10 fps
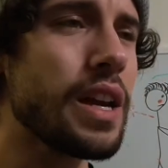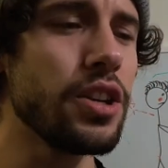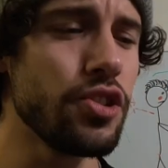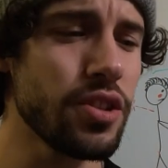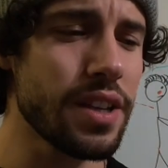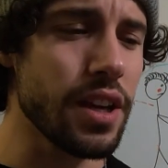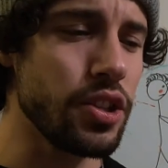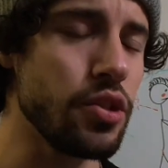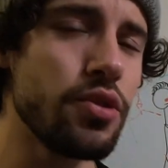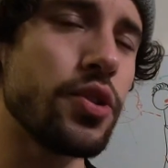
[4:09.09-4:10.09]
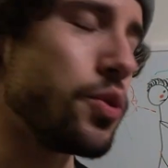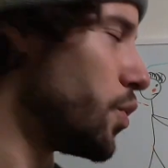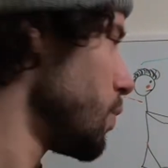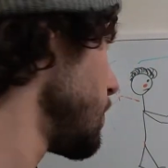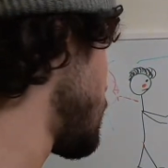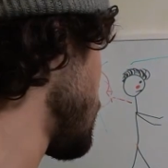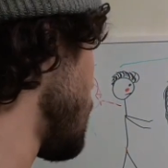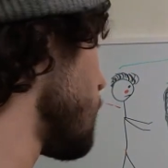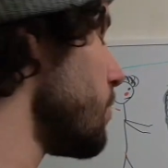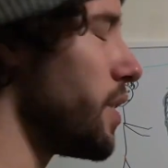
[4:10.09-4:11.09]
you just get used to each
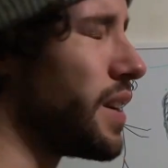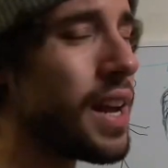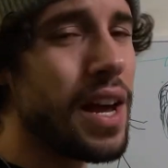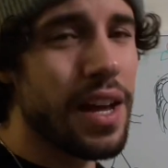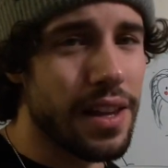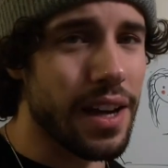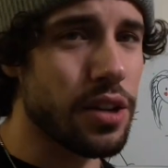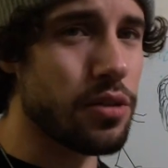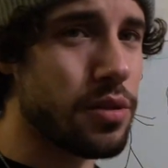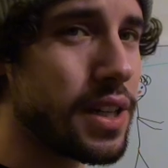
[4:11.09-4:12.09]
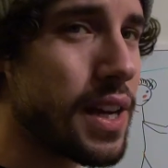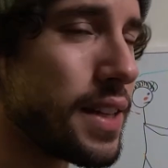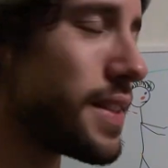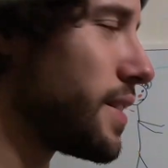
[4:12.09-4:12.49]
other, and that can create,